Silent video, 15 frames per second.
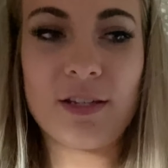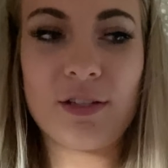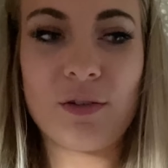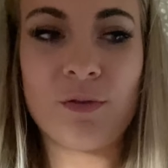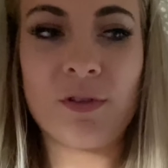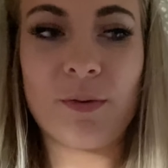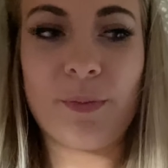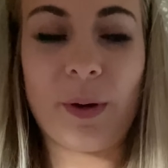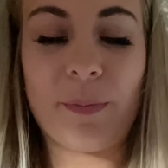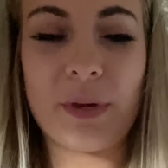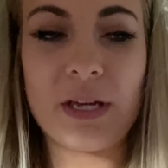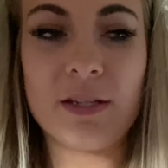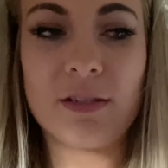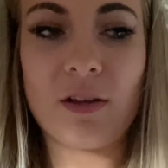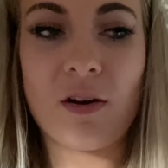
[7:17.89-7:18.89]
so the
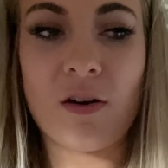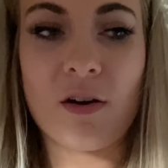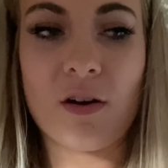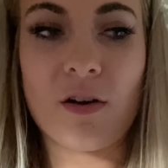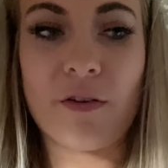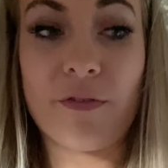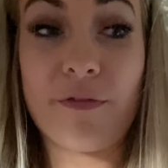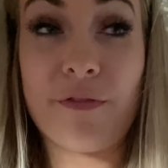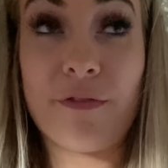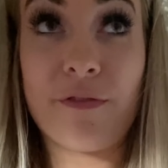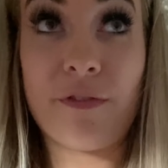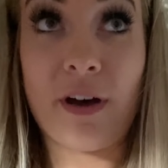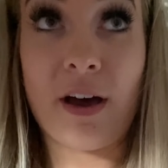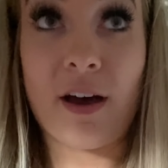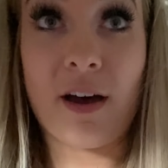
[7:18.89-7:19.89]
puppies are
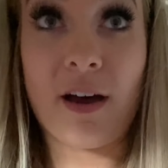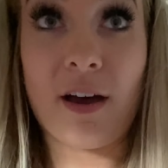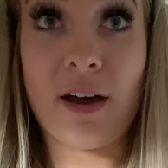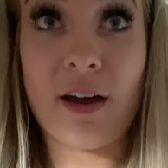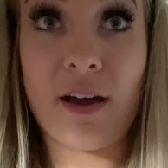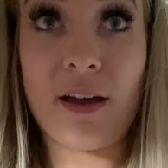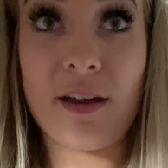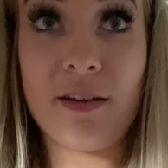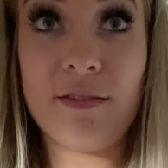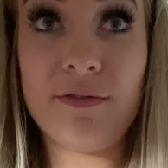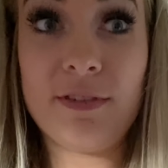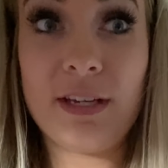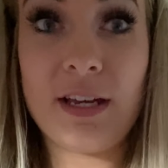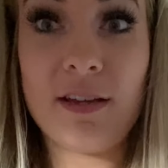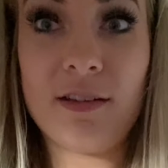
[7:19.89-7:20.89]

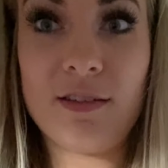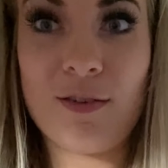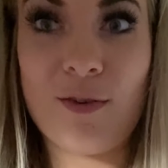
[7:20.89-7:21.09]
five days